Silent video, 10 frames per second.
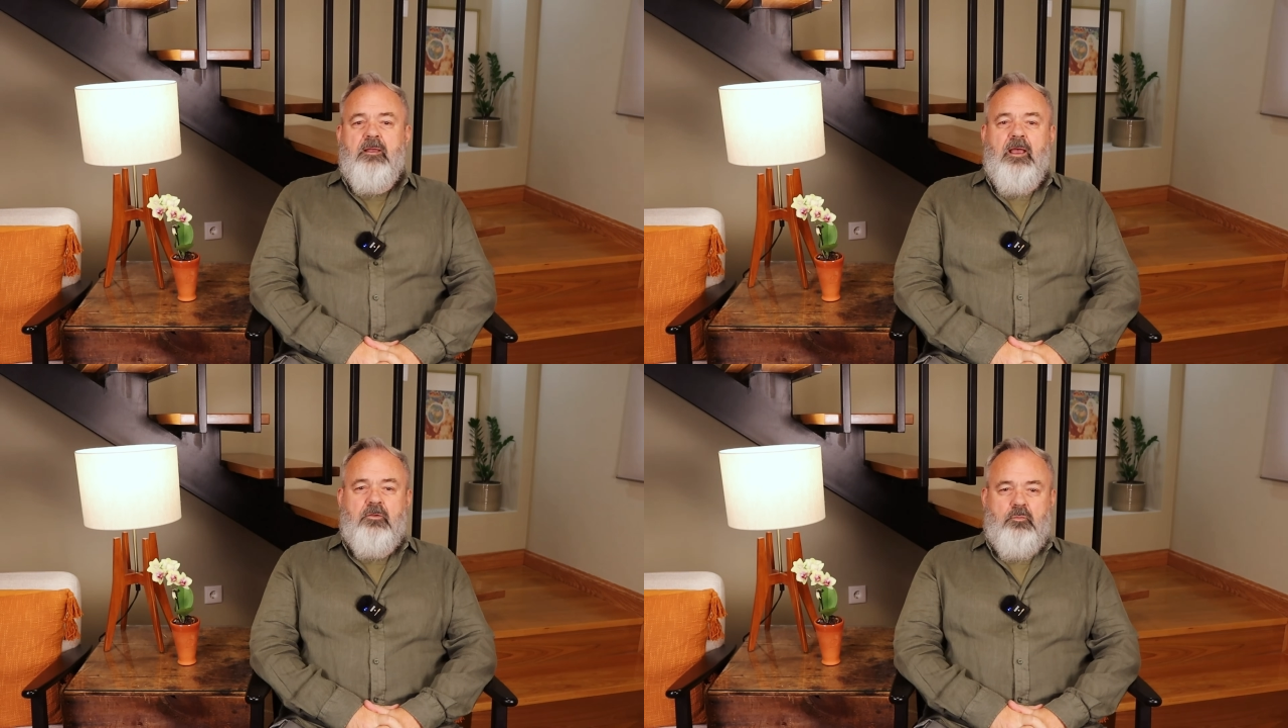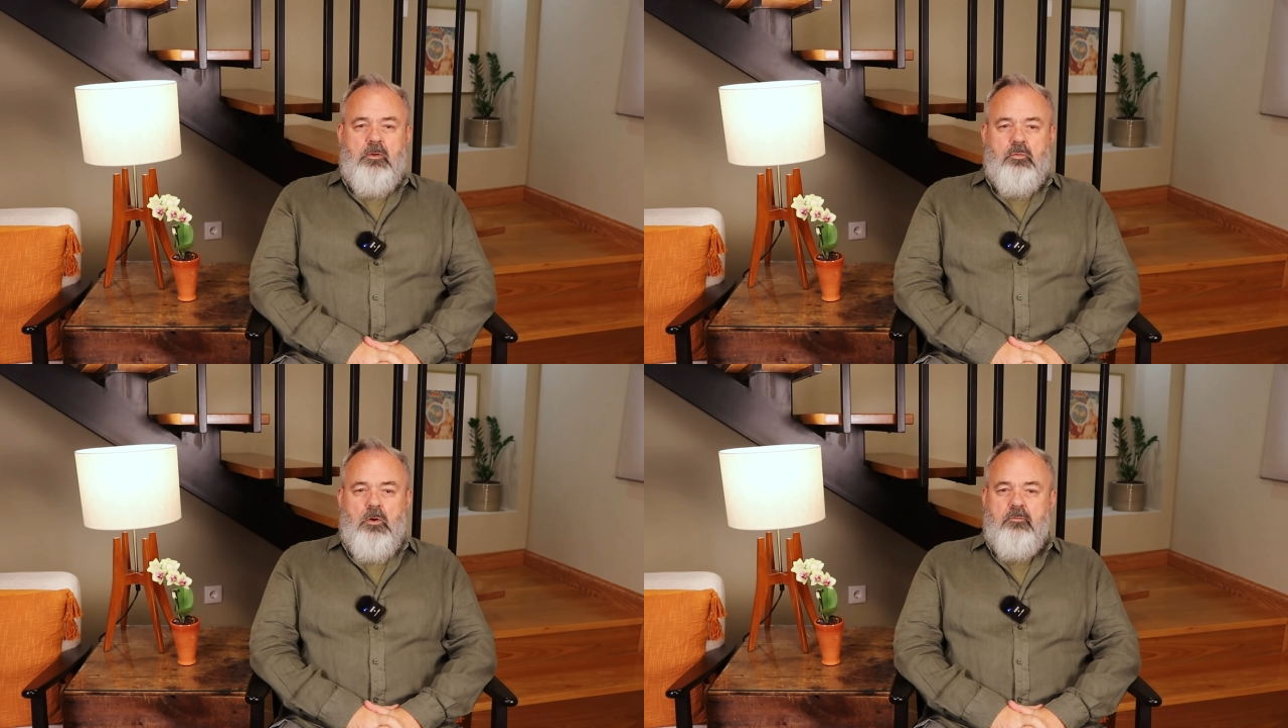as we
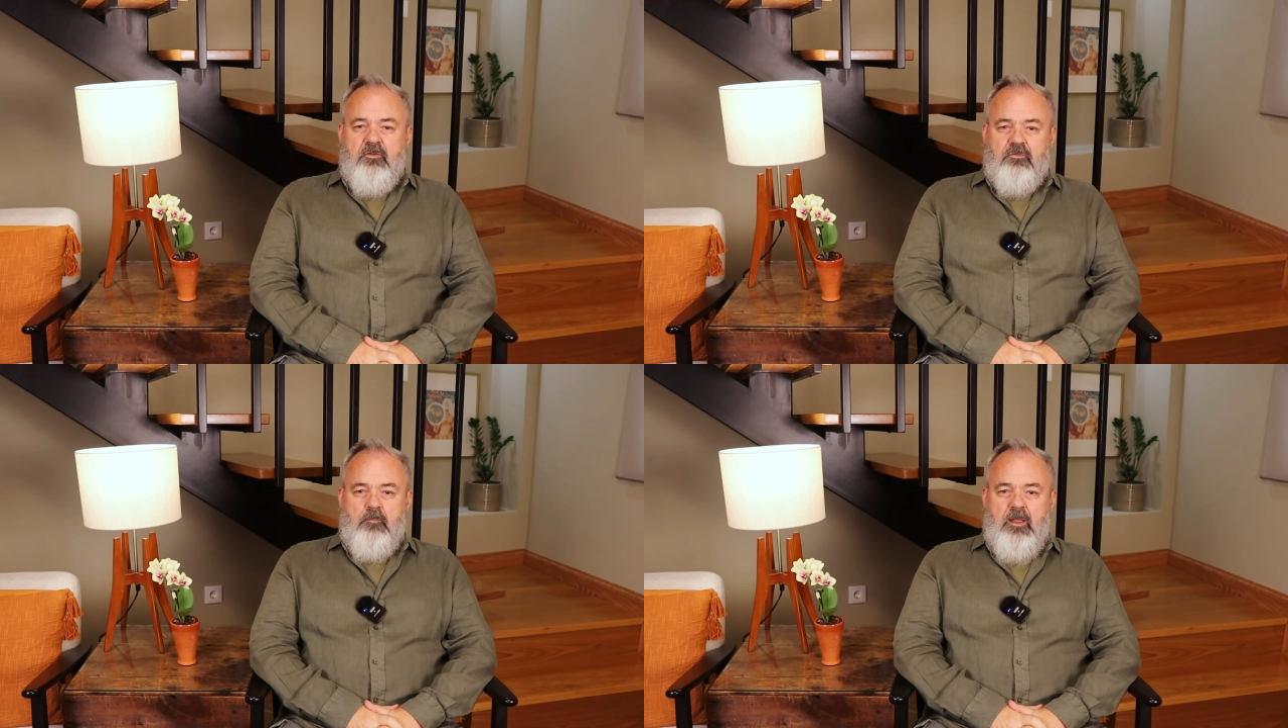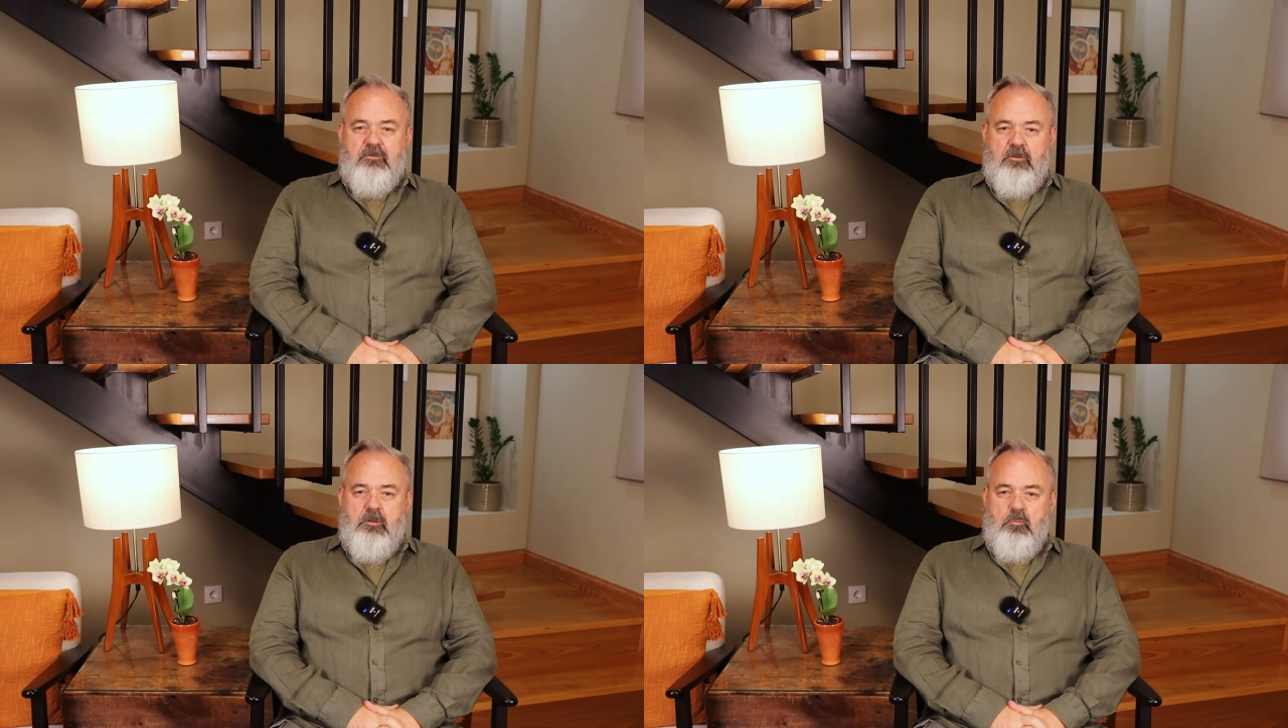grow this
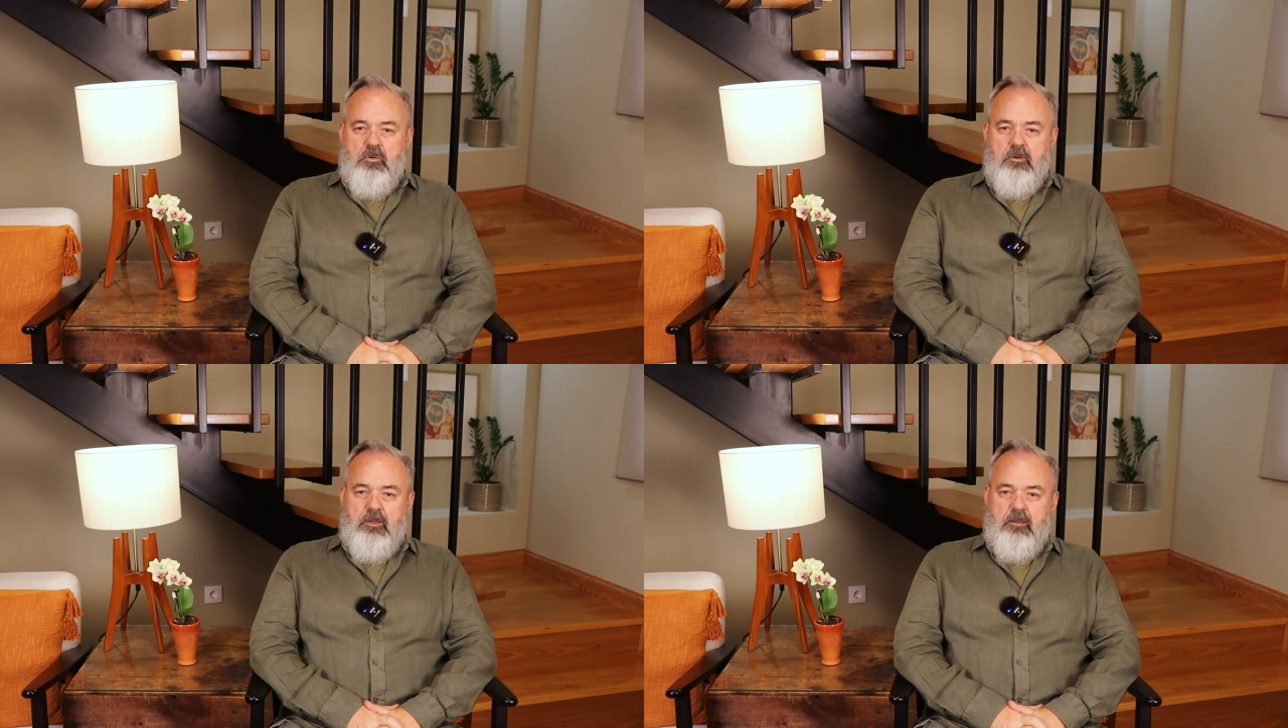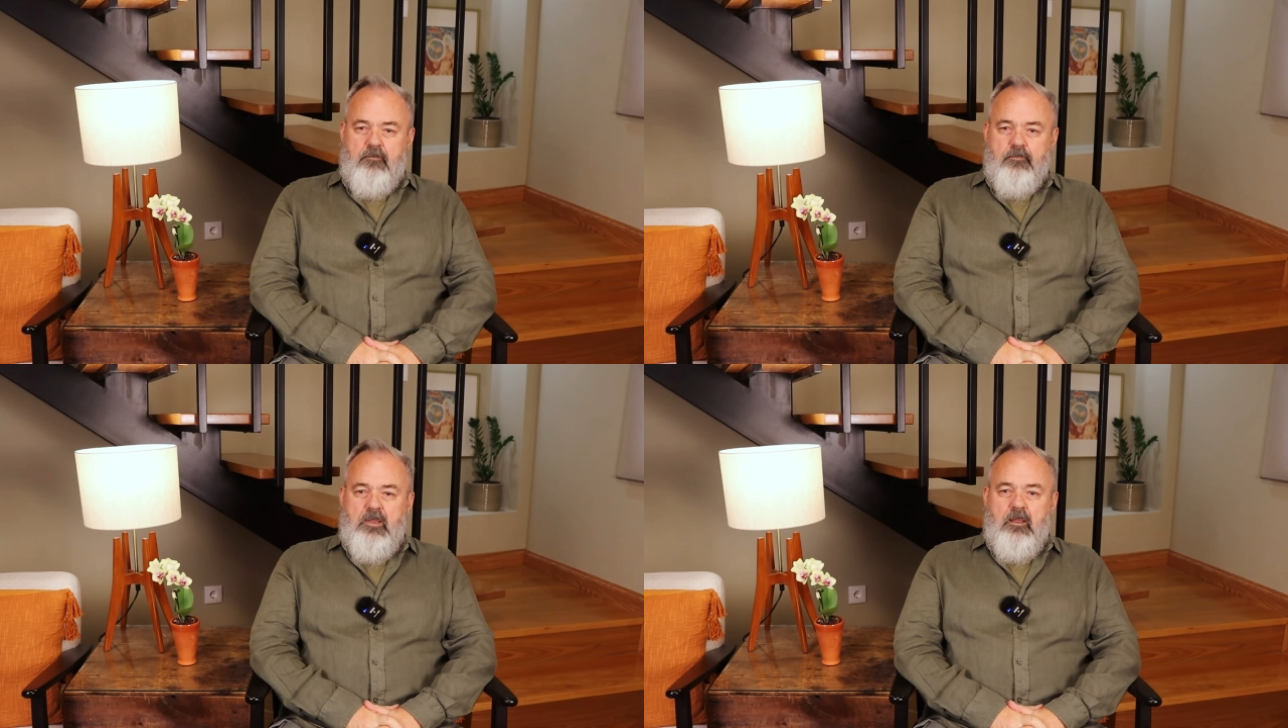amazing community.
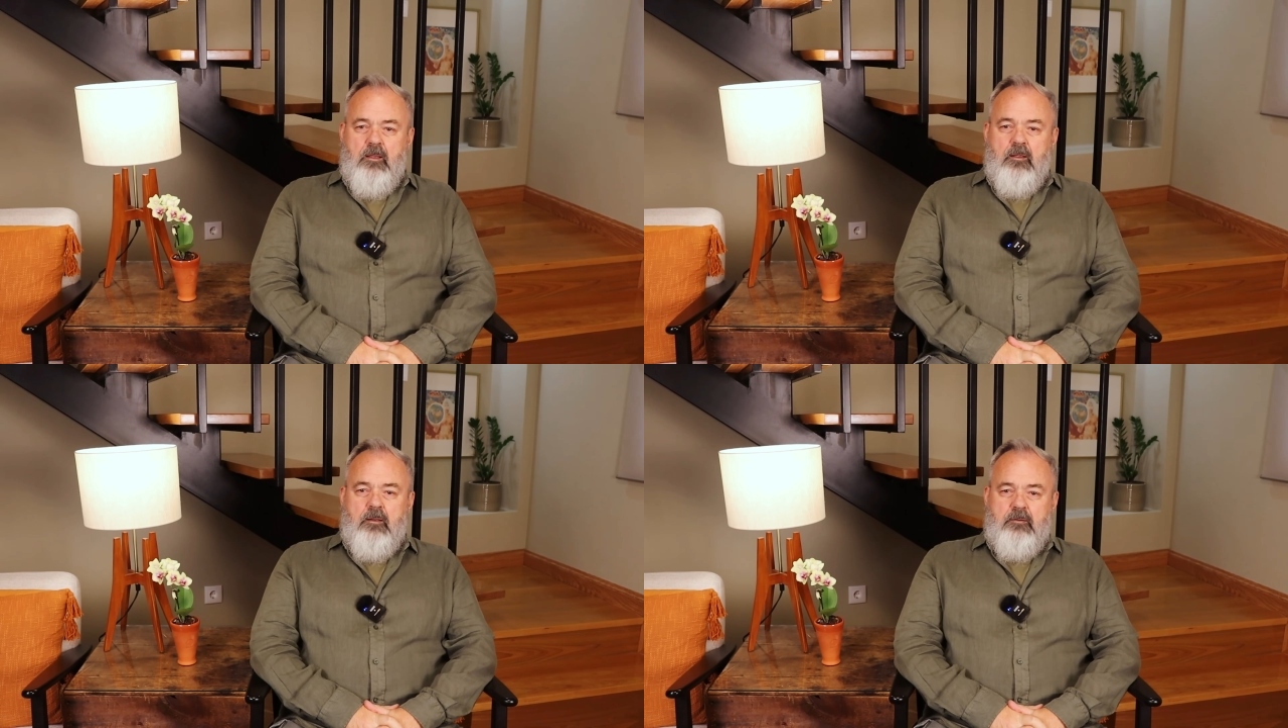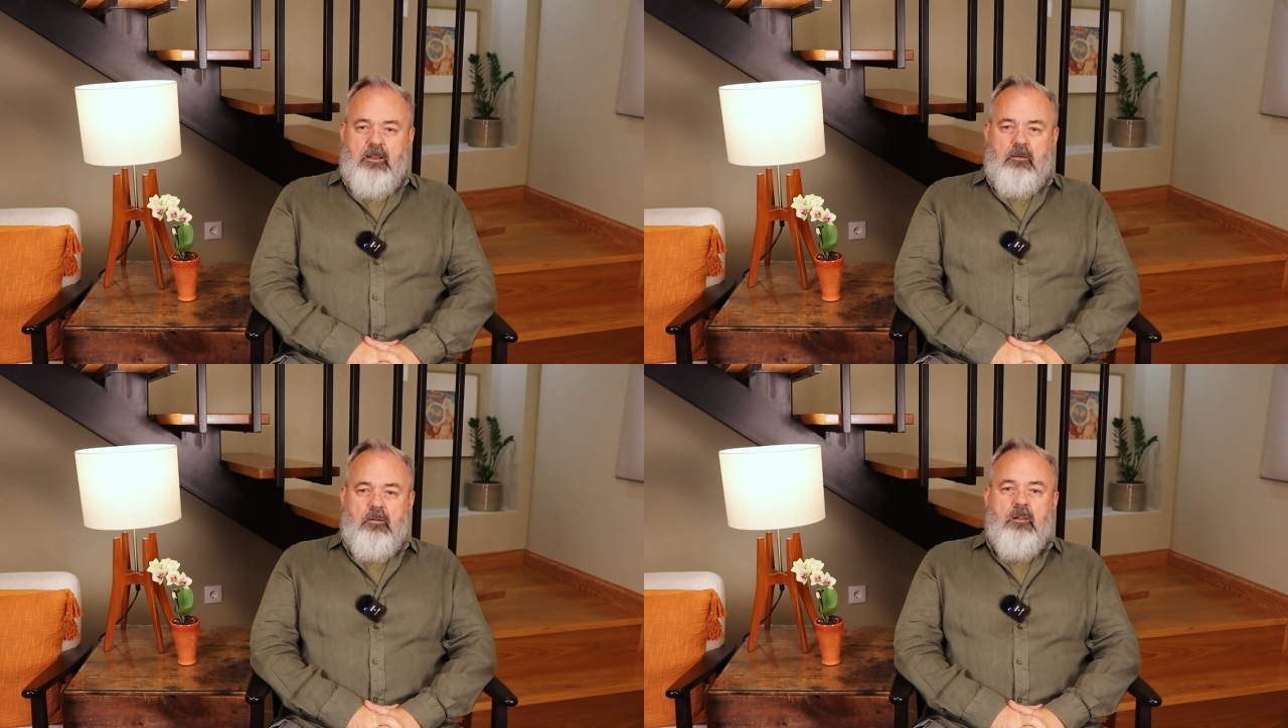
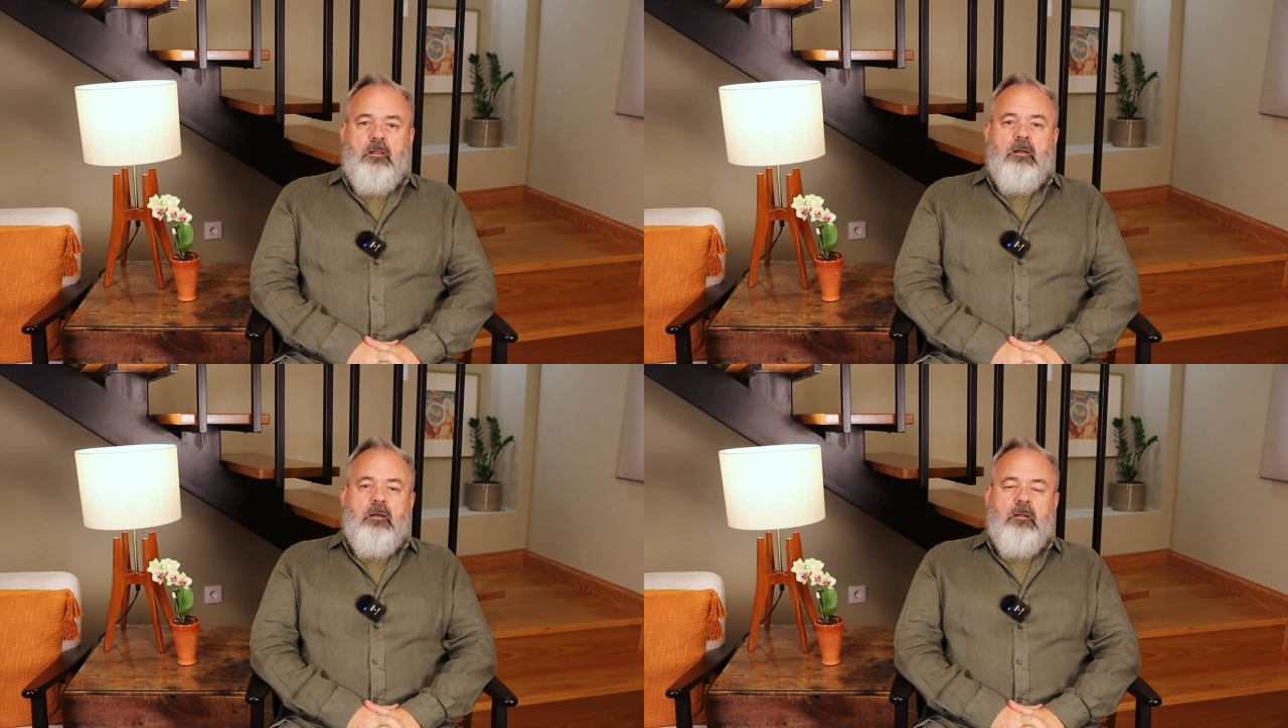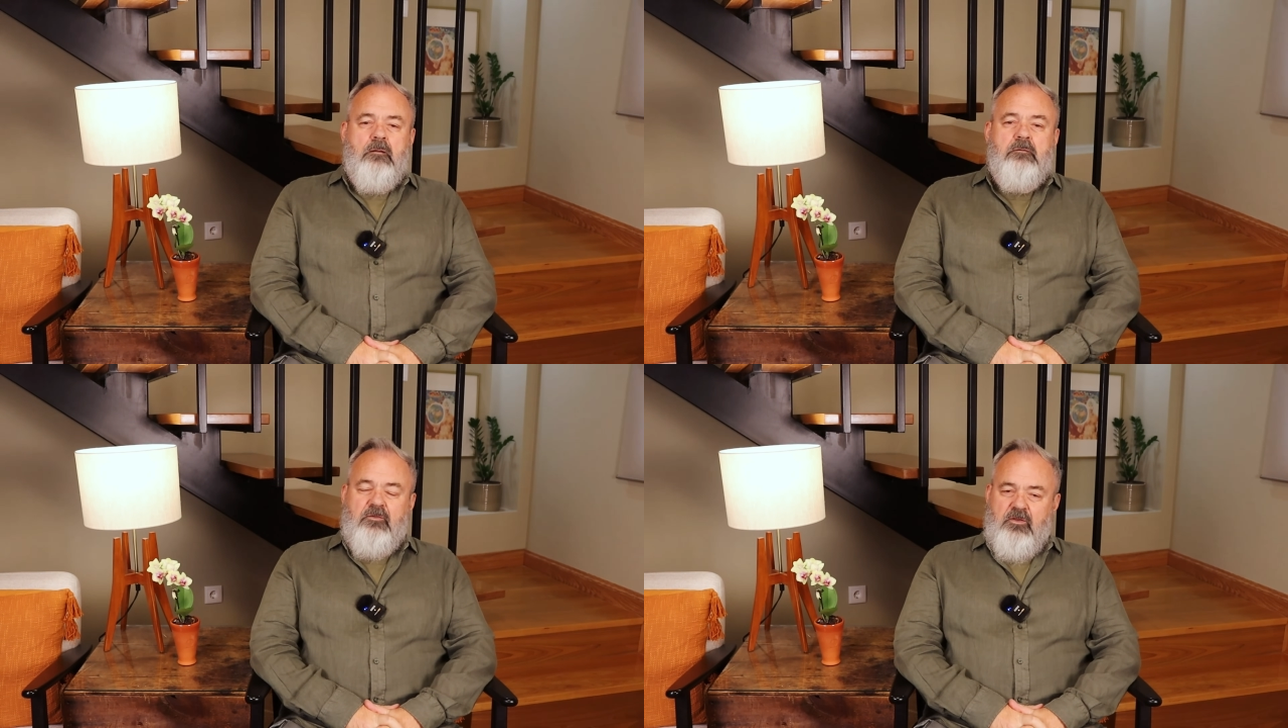Now,
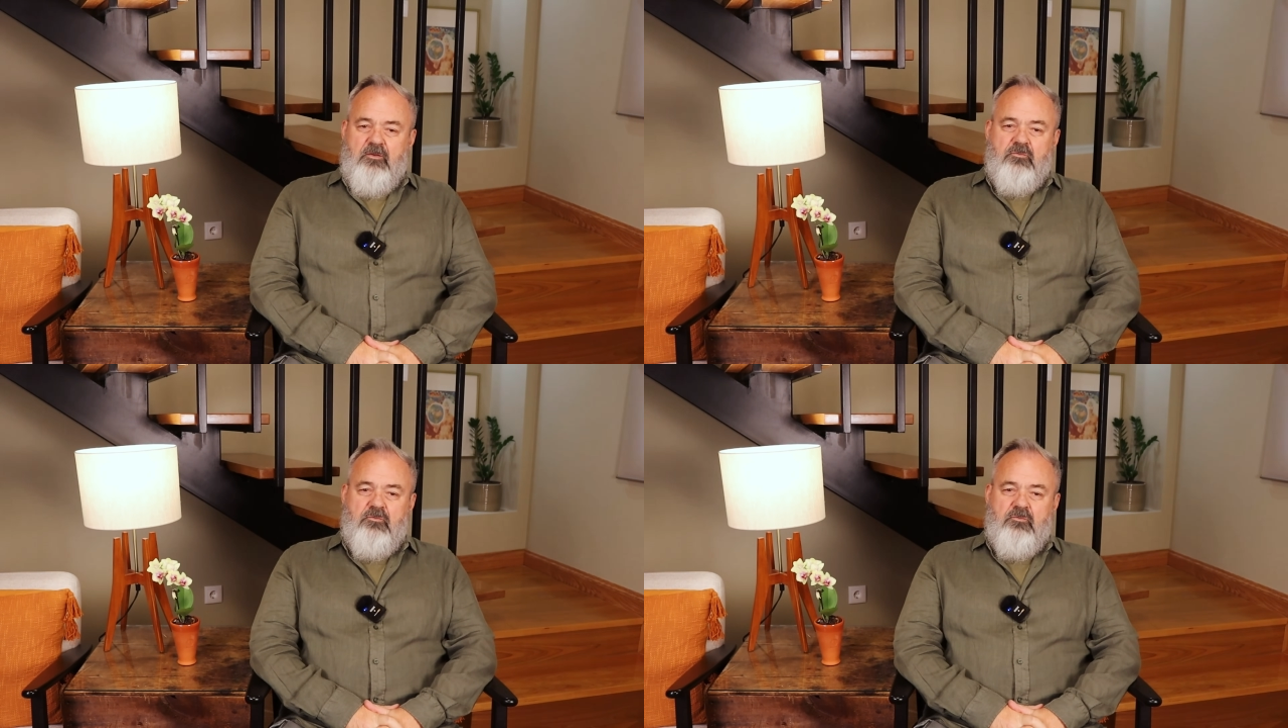let's get